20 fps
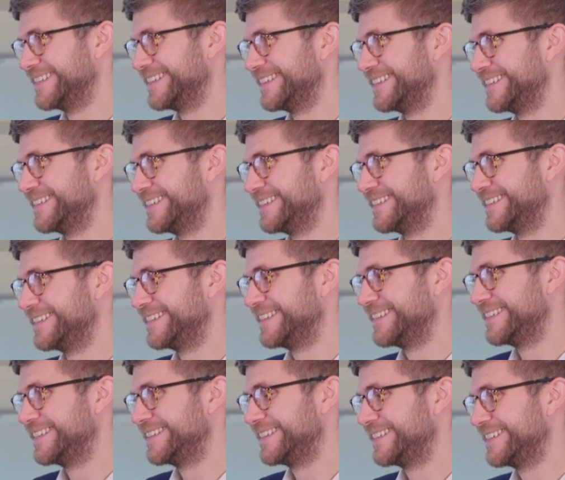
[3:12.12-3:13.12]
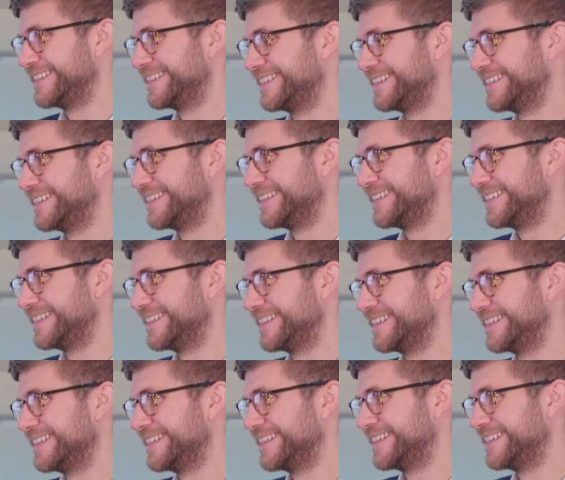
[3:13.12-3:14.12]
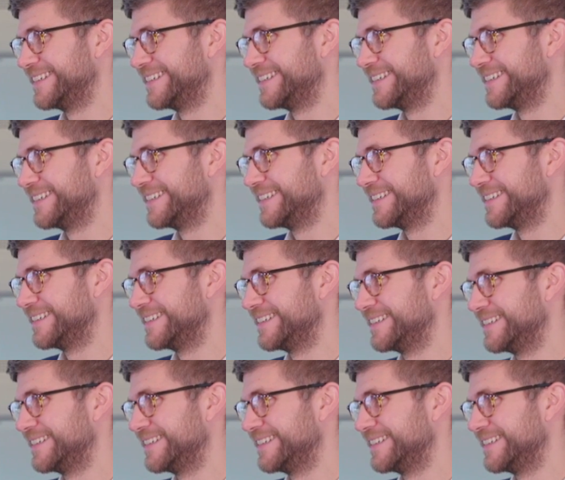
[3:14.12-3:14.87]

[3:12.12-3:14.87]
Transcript: This person isn't speaking.